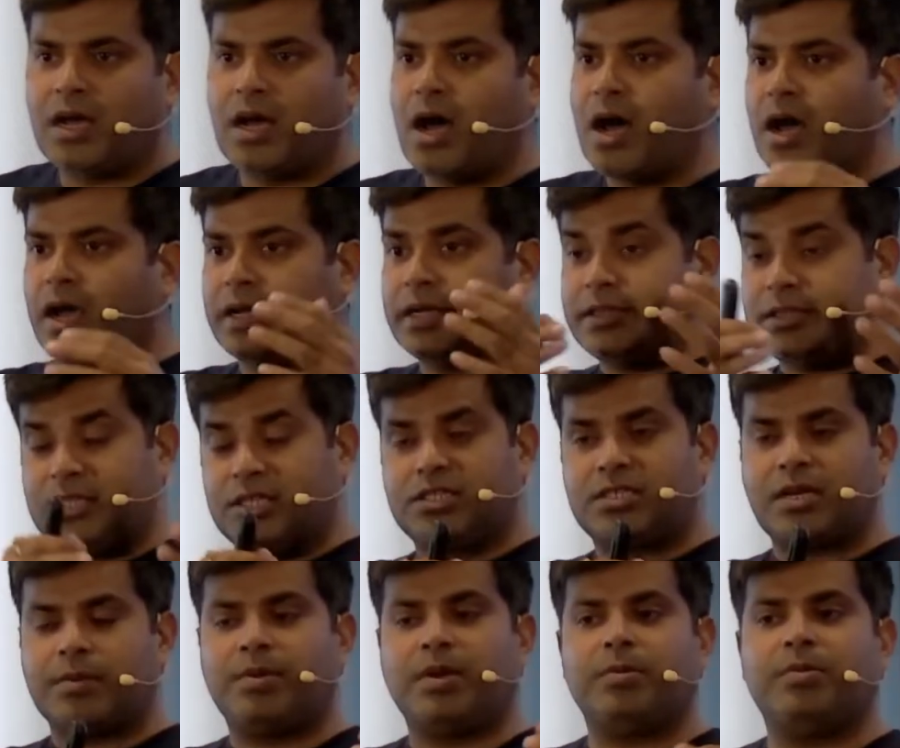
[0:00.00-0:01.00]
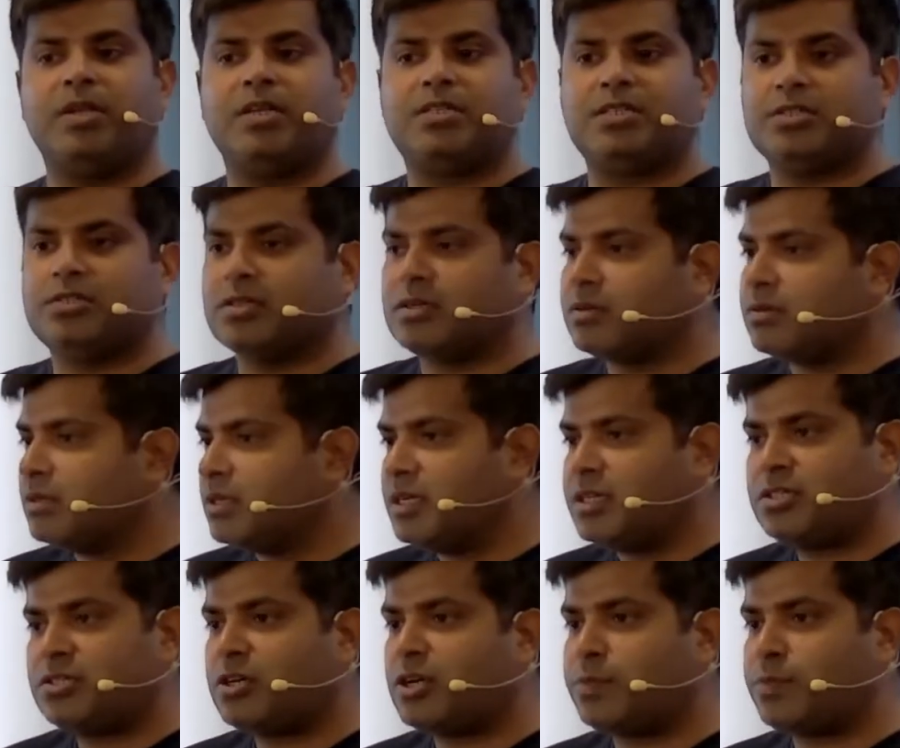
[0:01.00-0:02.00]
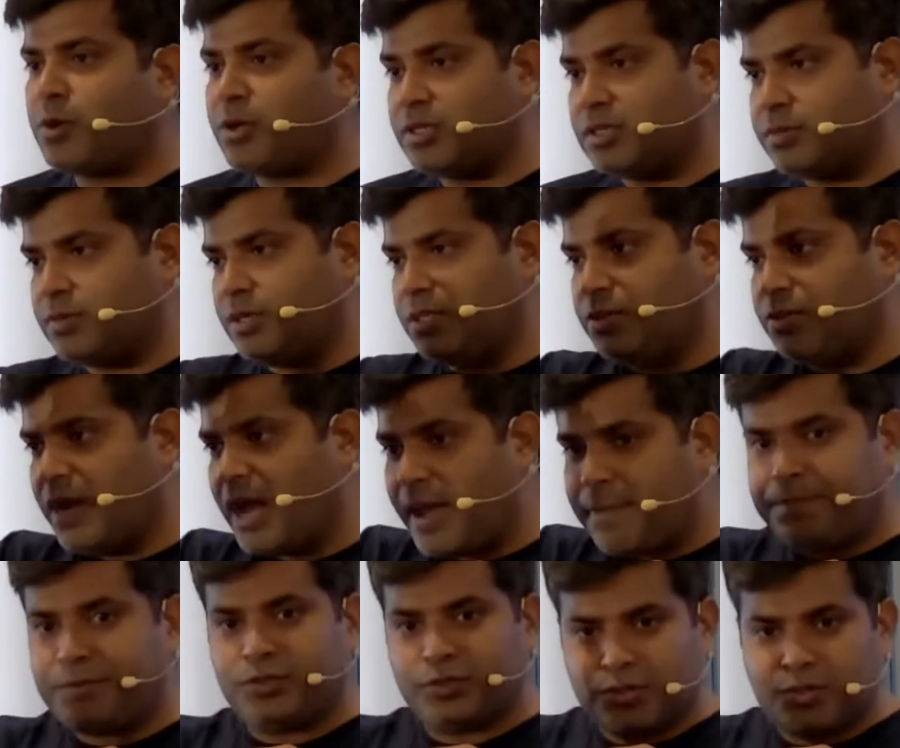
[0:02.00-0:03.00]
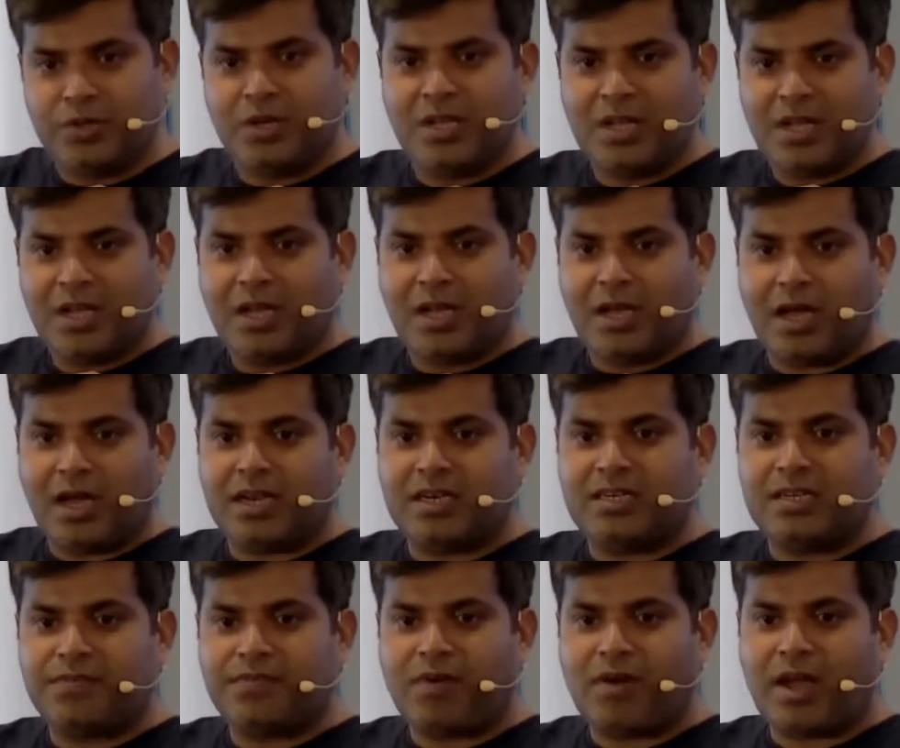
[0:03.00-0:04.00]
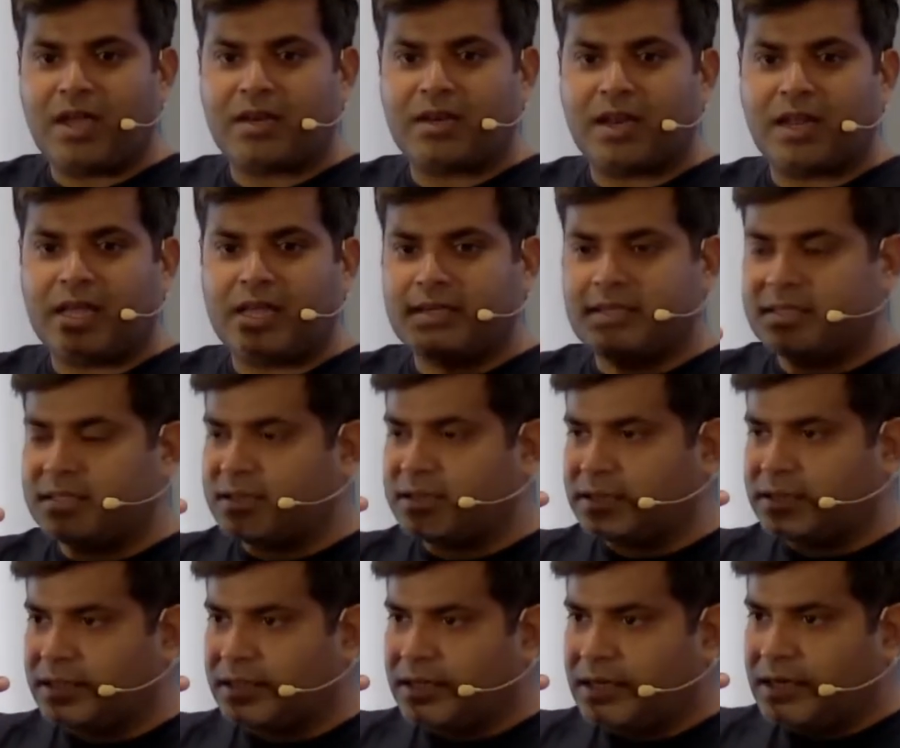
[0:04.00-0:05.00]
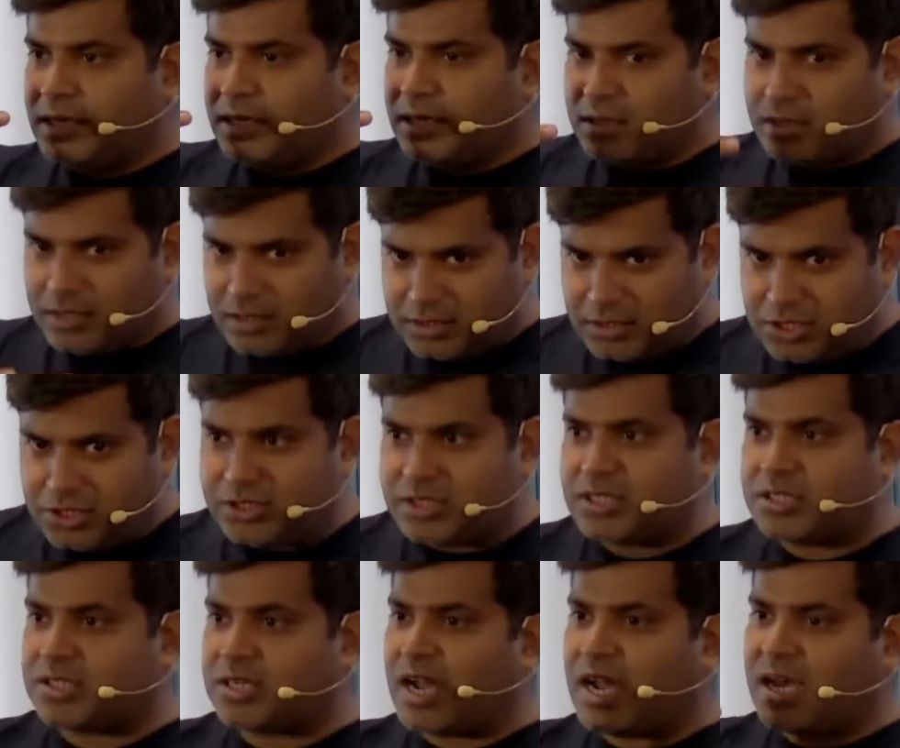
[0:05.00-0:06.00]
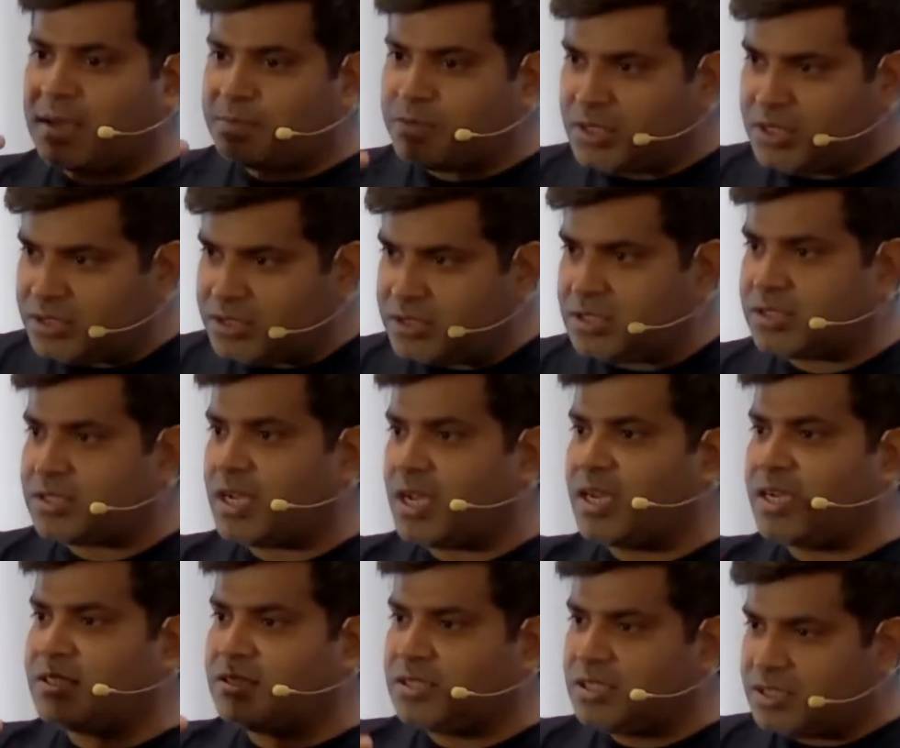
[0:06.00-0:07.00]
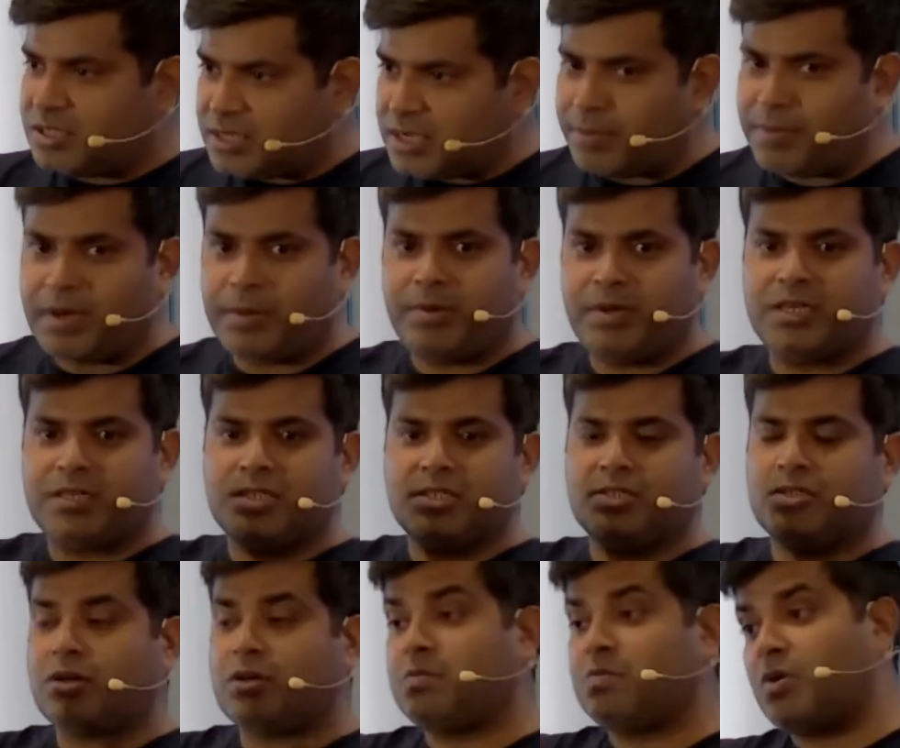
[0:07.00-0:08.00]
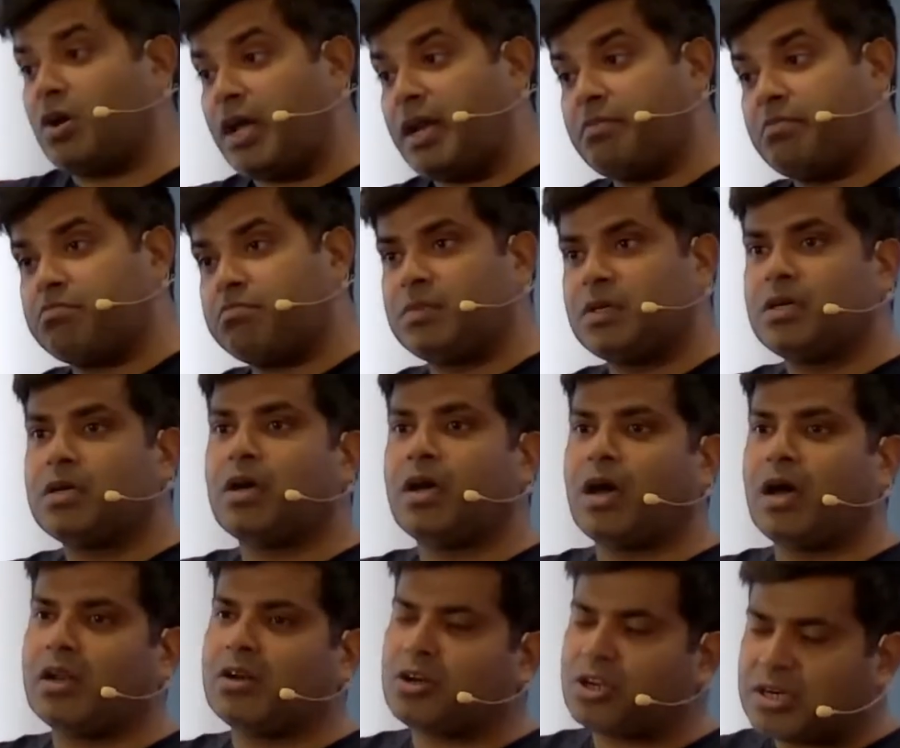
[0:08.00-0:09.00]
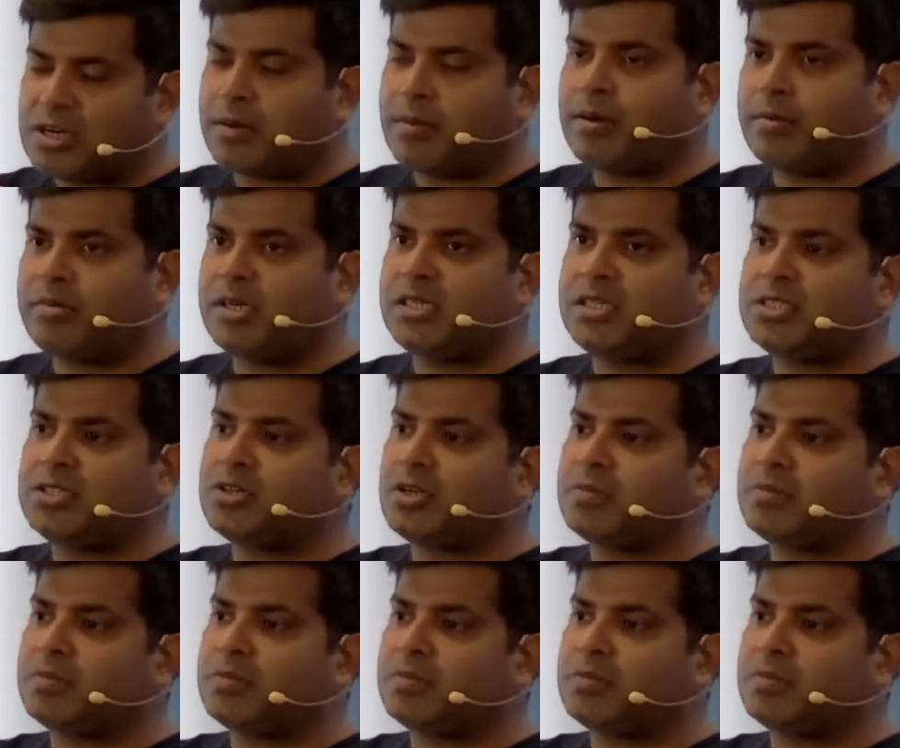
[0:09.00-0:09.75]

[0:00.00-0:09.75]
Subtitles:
in this availability zone. It's not possible. You have to define like, this is the type, this is the size, this is availability zone, and not availability zone, but